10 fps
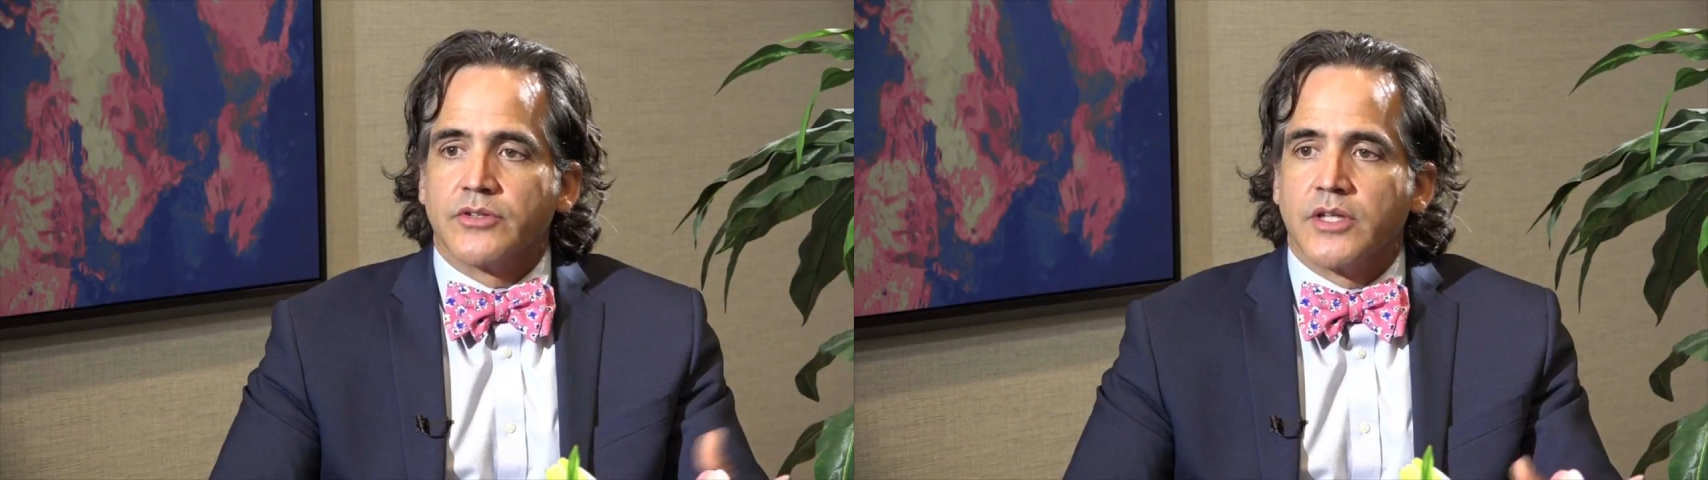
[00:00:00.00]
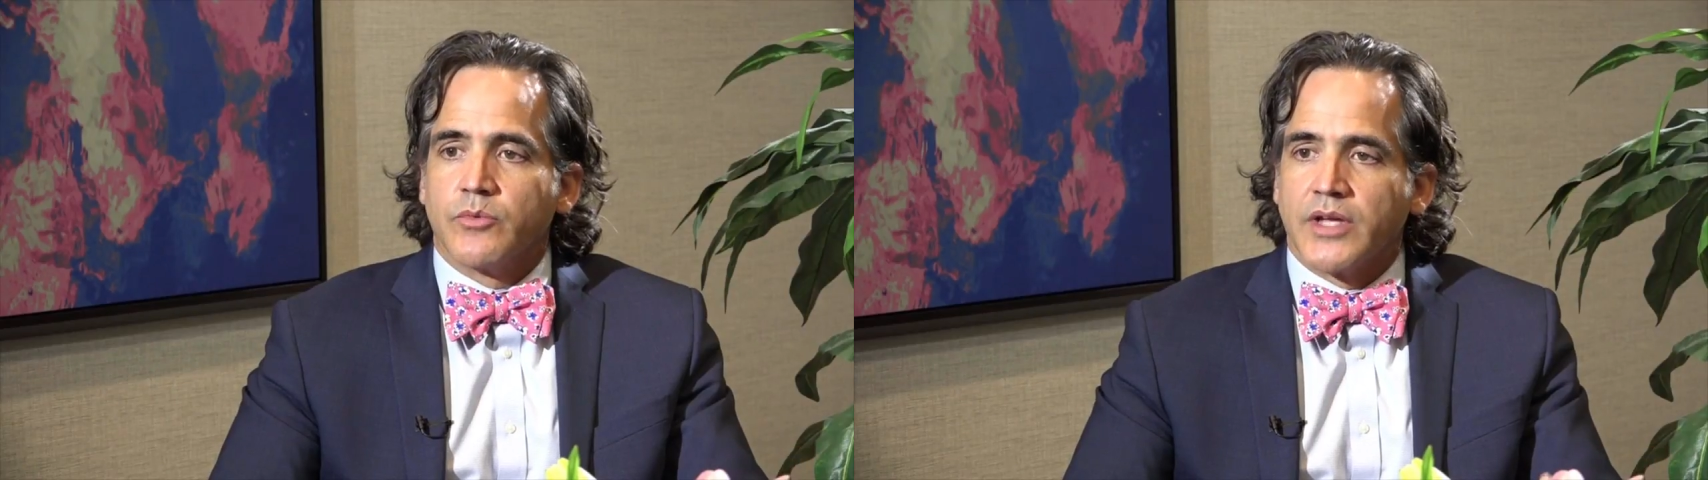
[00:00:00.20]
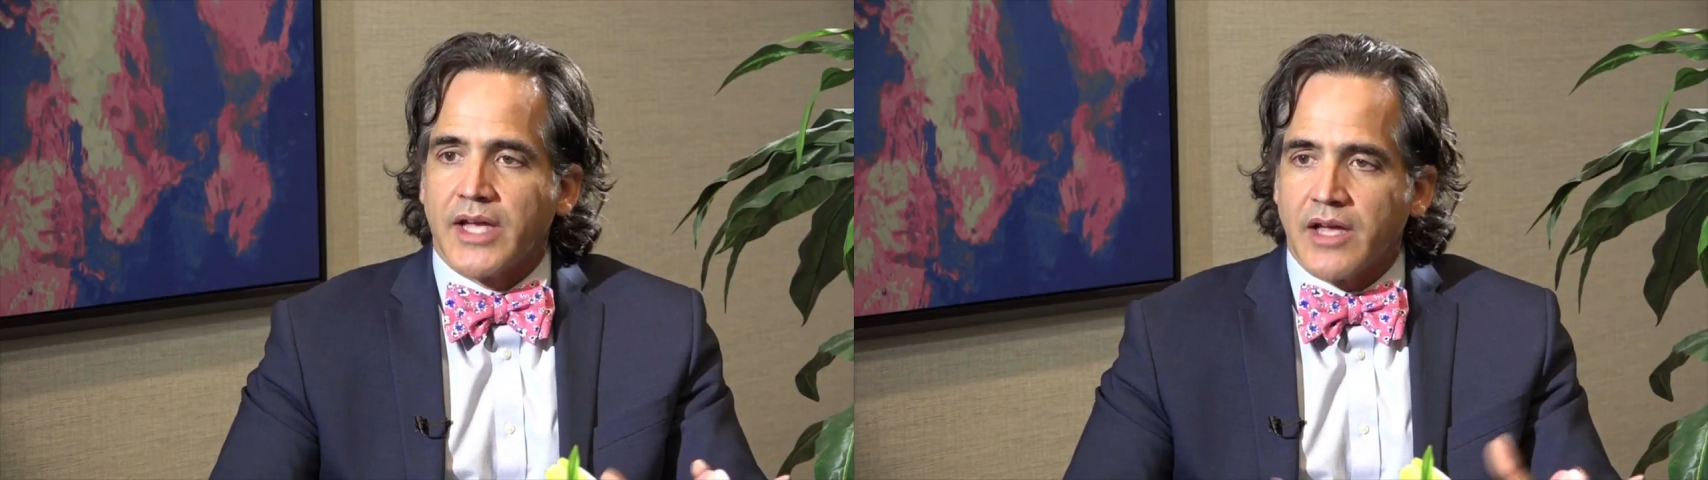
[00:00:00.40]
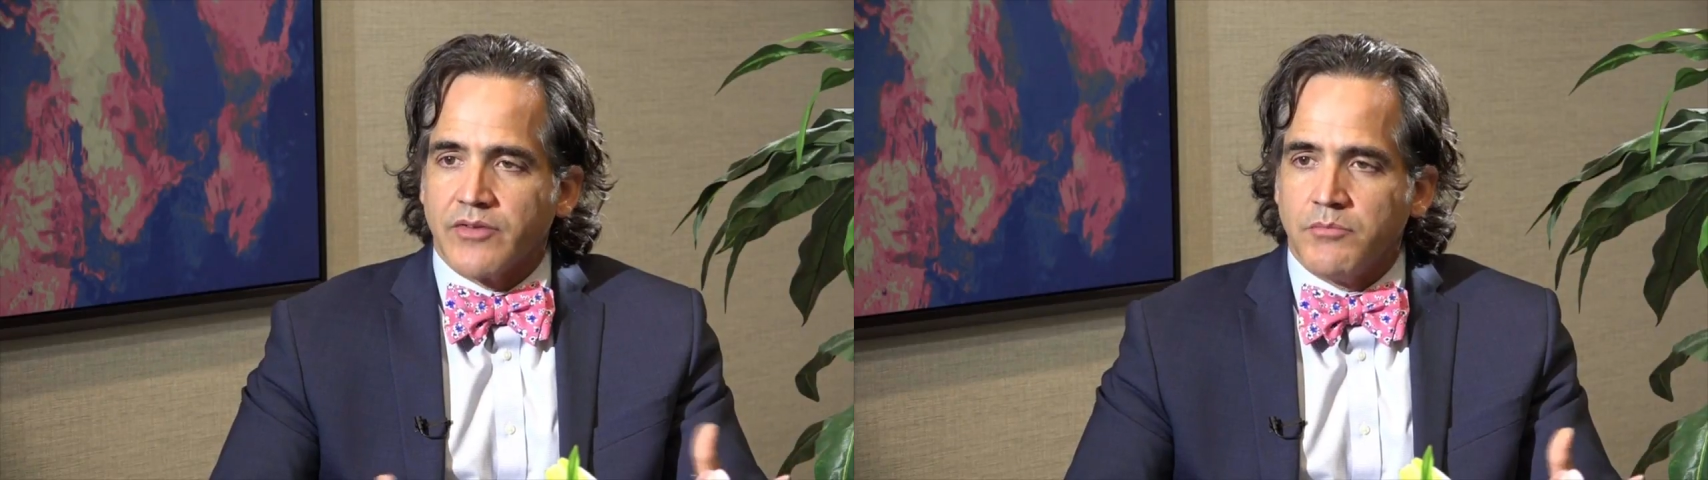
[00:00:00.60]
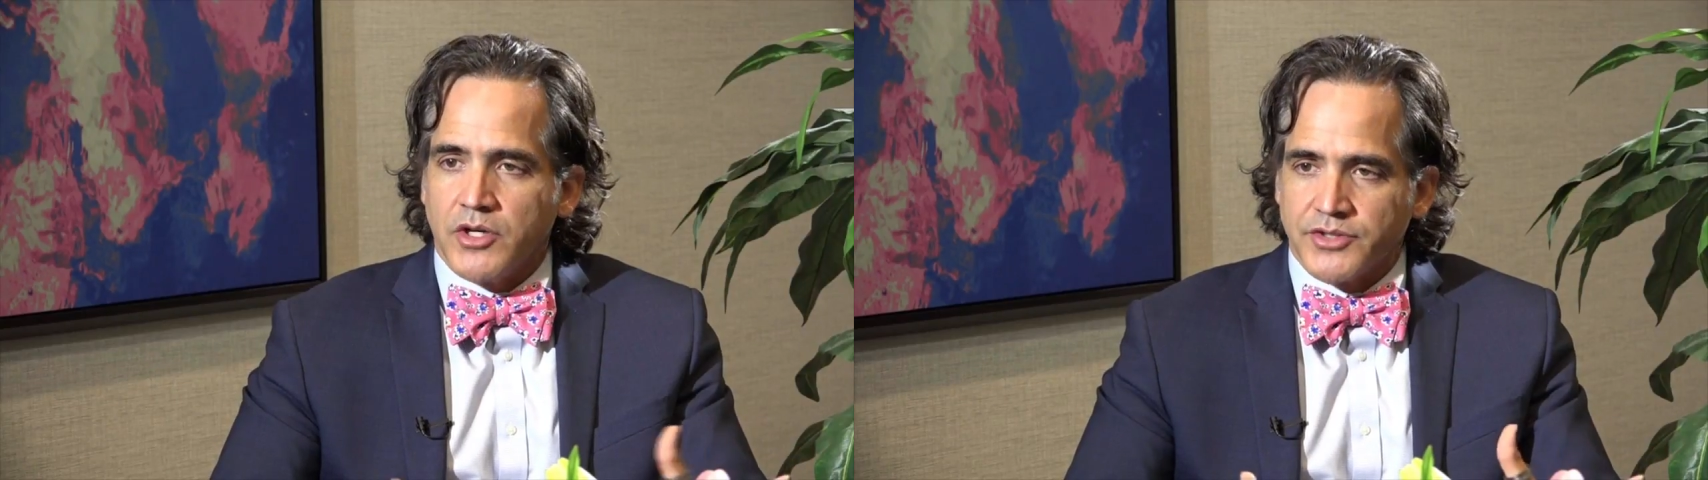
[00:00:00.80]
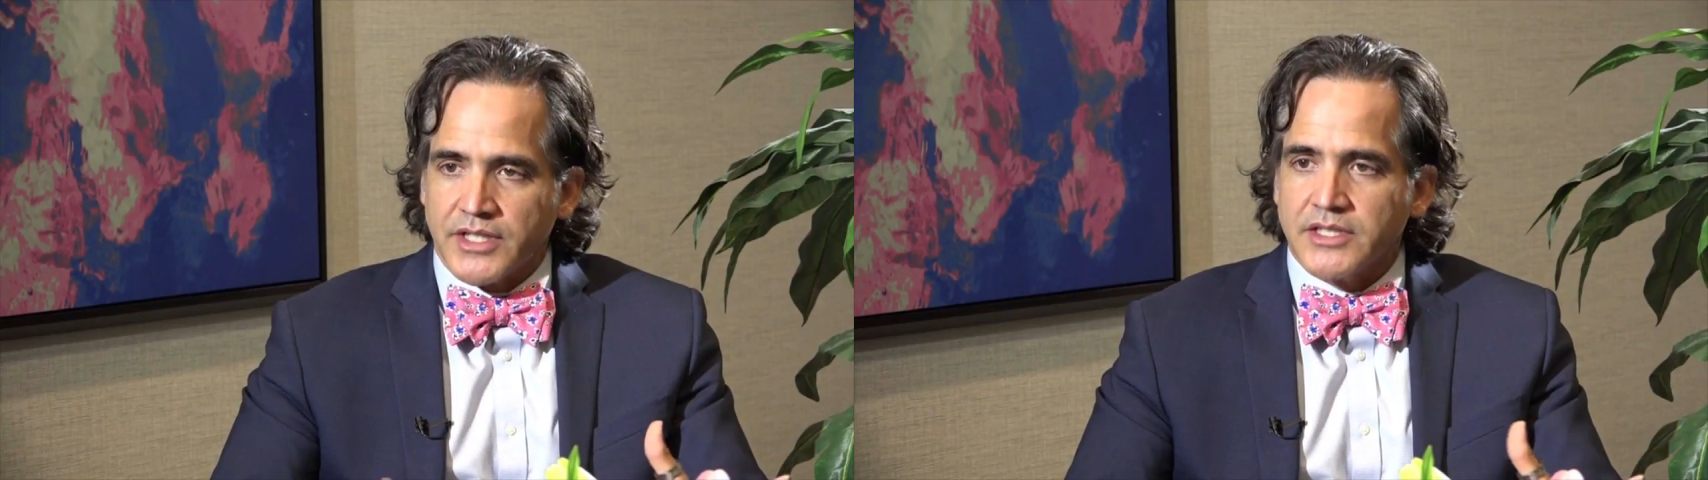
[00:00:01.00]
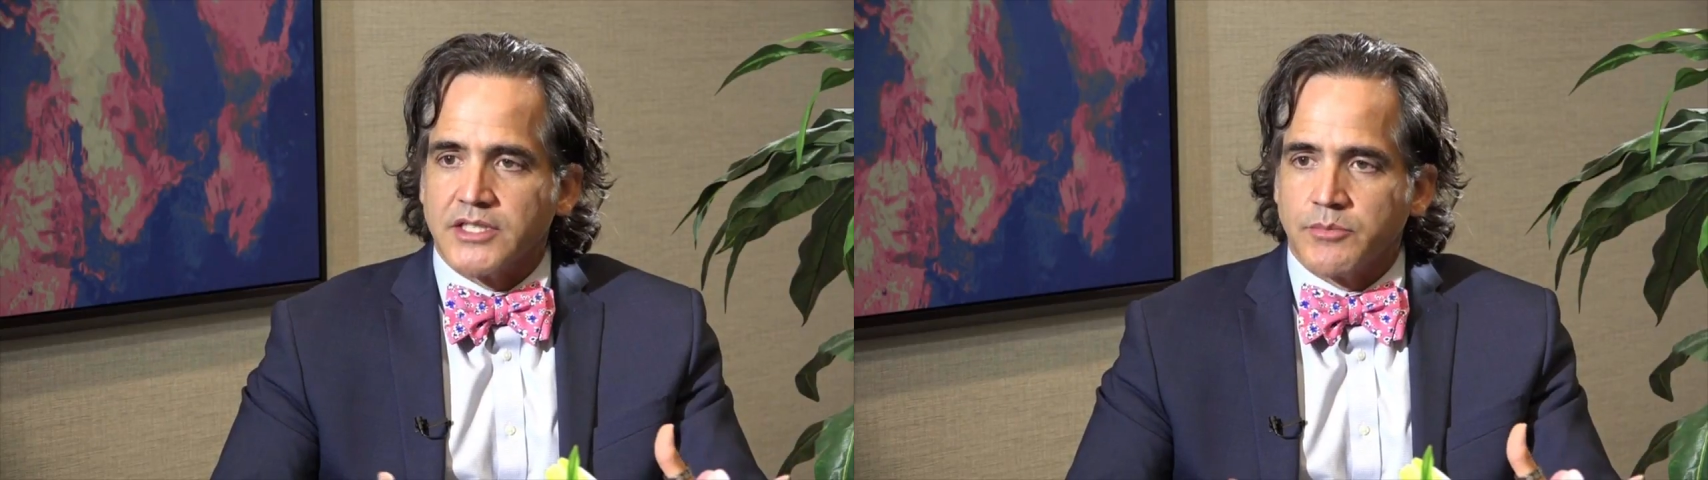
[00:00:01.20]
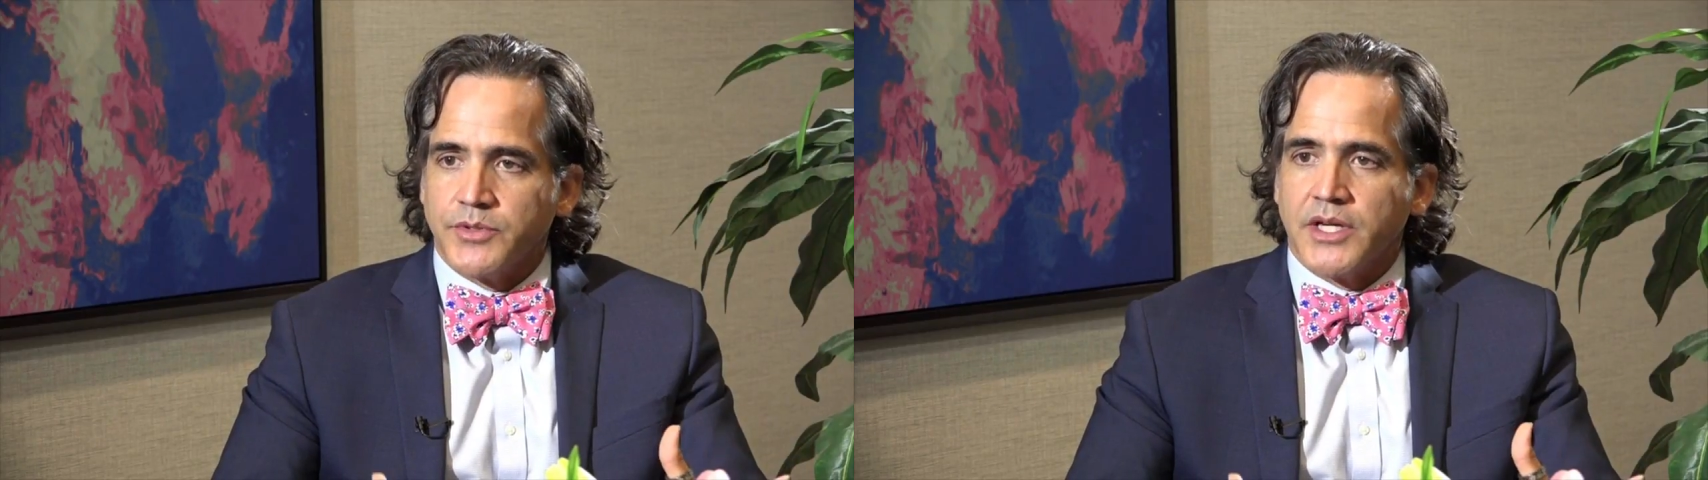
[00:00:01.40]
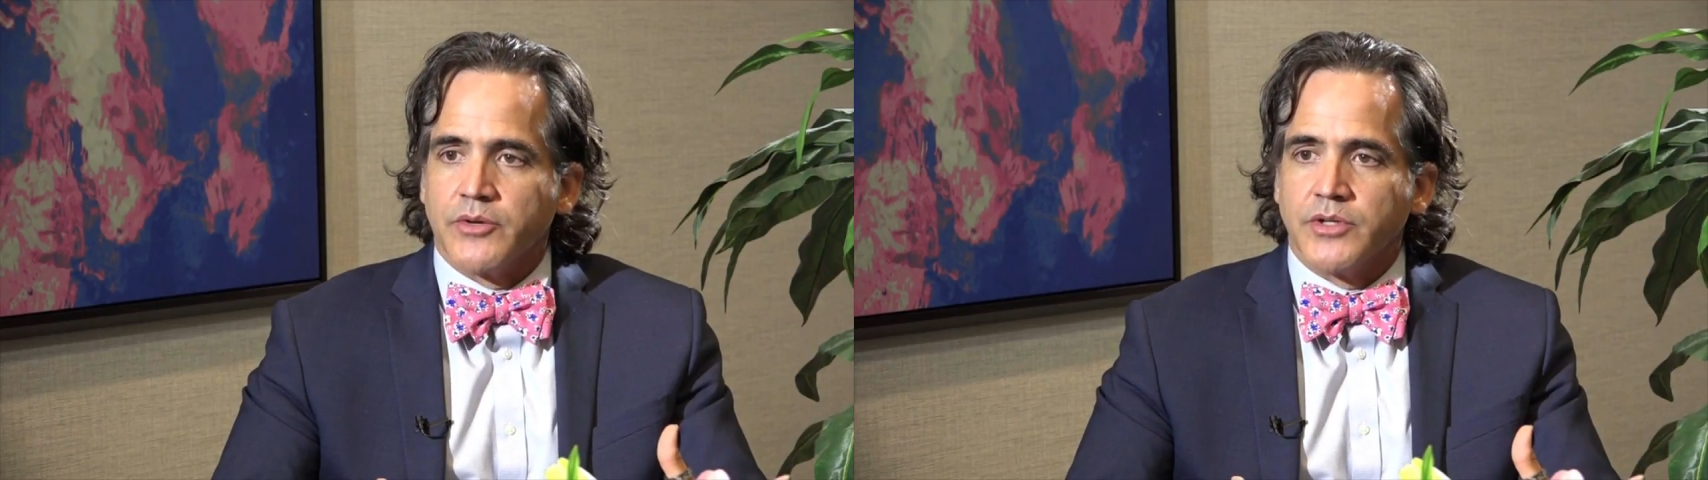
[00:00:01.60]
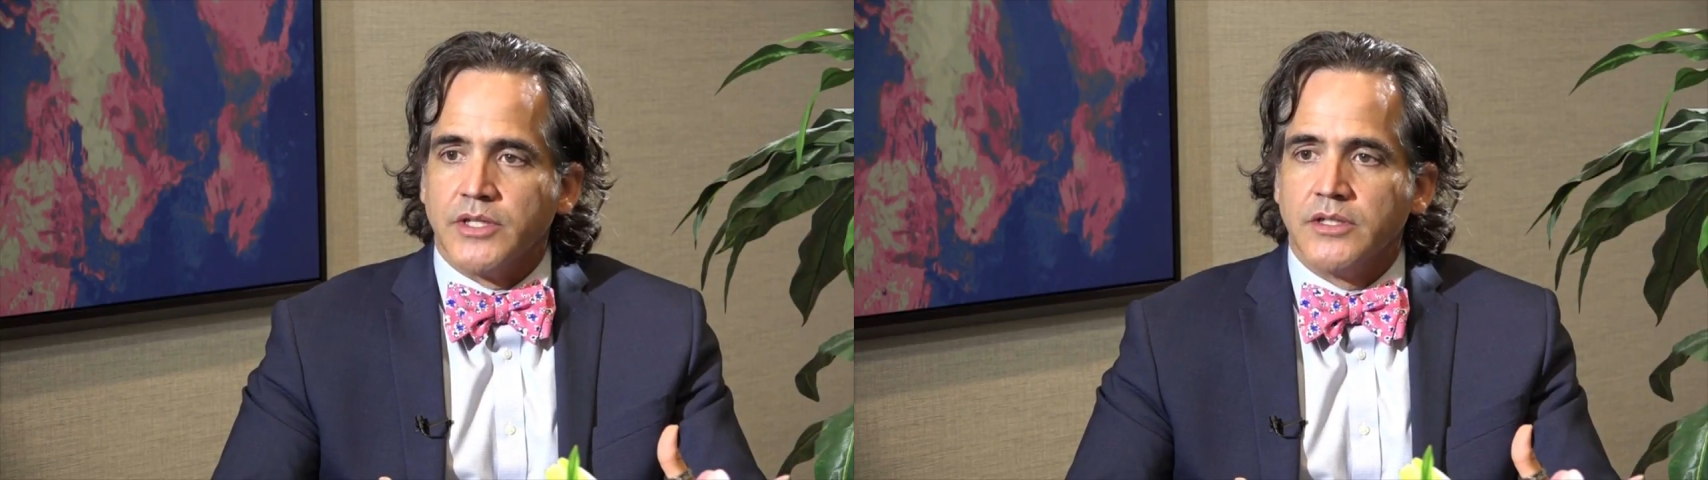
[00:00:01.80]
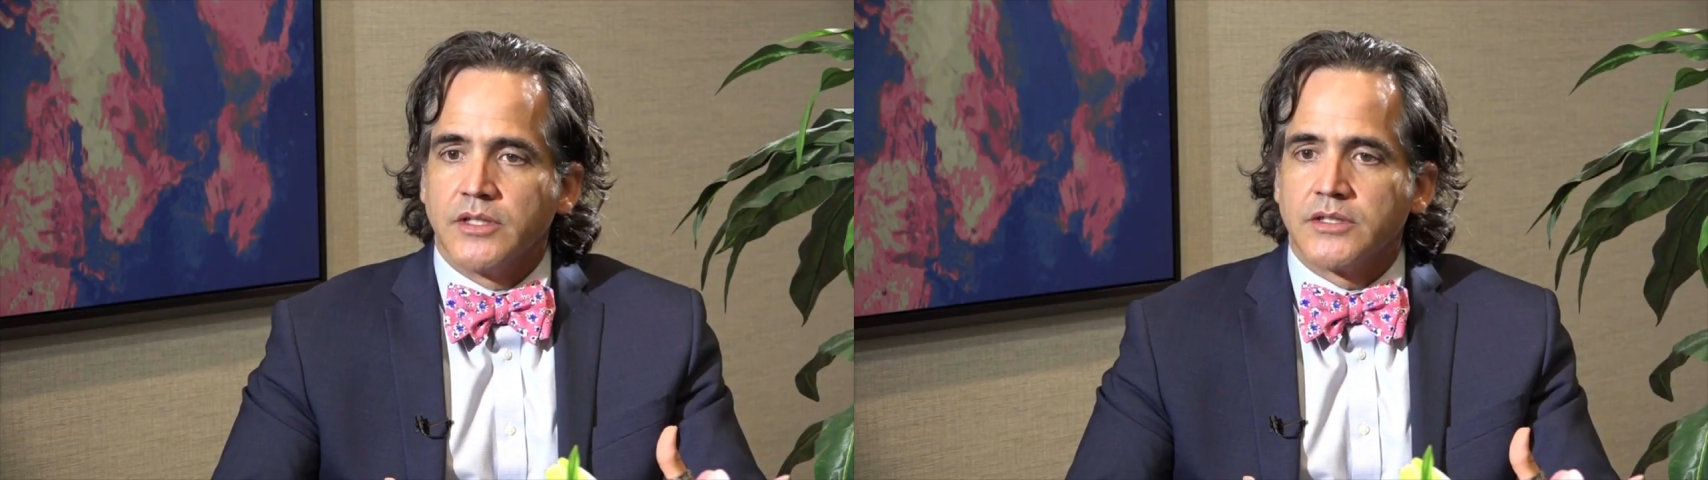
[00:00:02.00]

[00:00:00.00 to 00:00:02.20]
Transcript: that we have a multidisciplinary